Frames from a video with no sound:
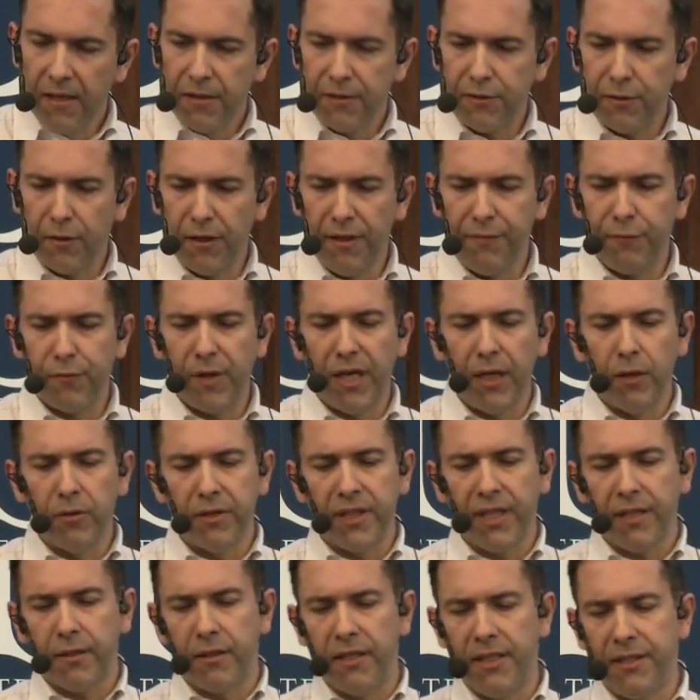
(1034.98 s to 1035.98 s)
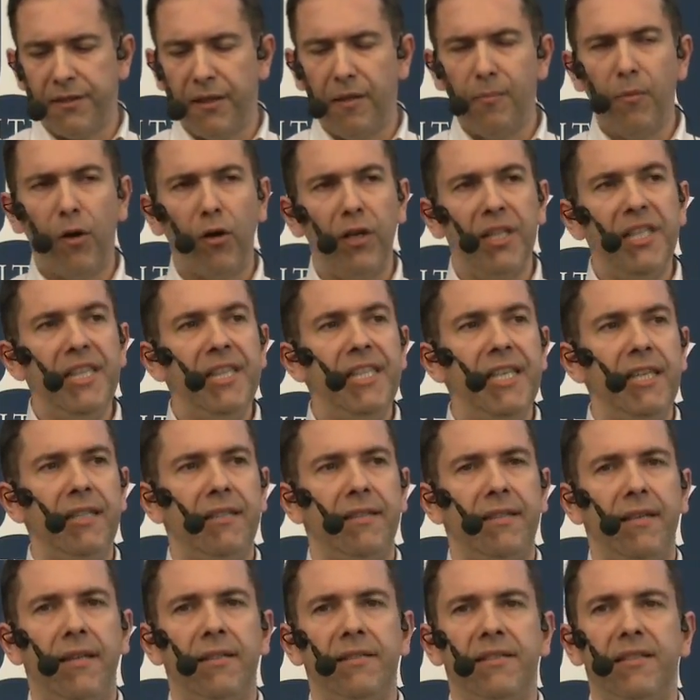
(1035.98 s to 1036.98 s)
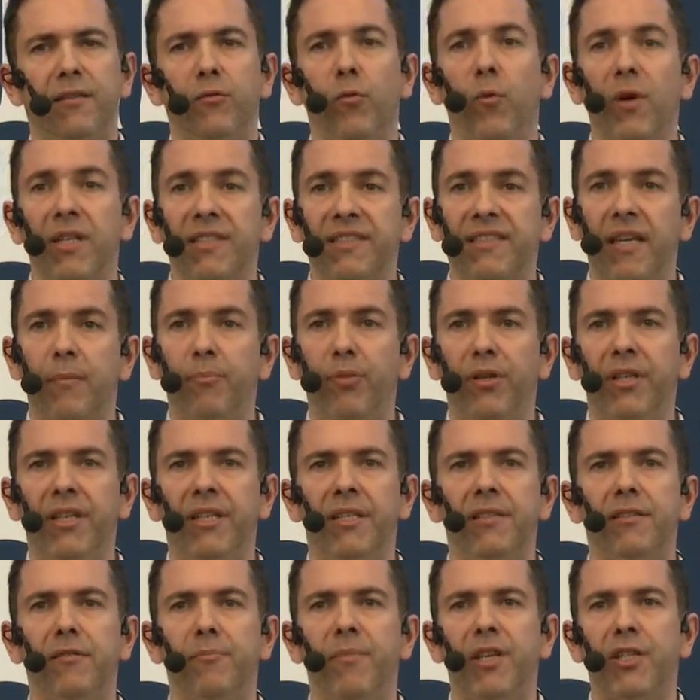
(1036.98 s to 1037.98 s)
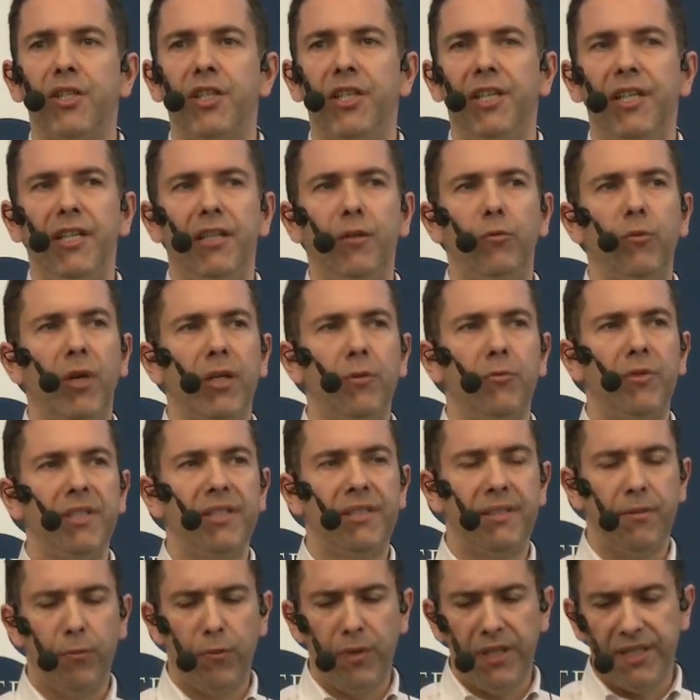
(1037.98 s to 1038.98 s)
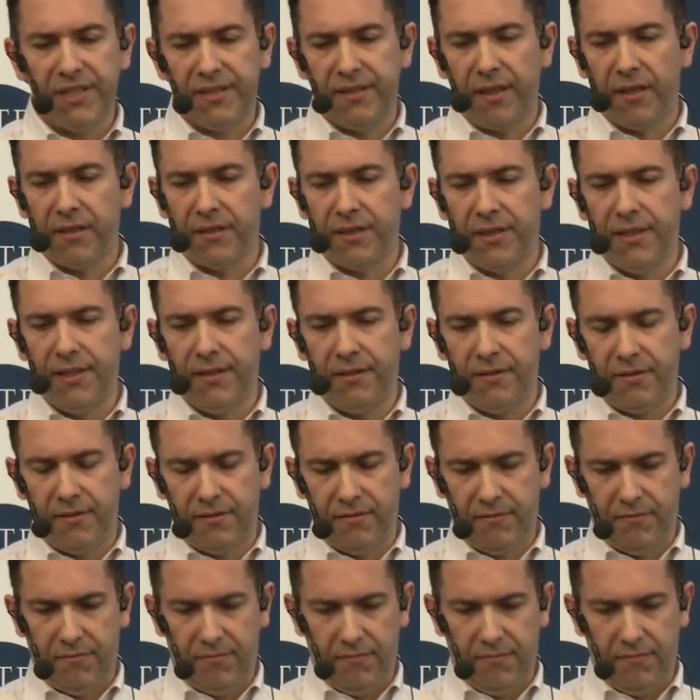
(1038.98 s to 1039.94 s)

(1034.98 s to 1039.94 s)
So if we are looking a little more in details in what's happening in the machine when we start it,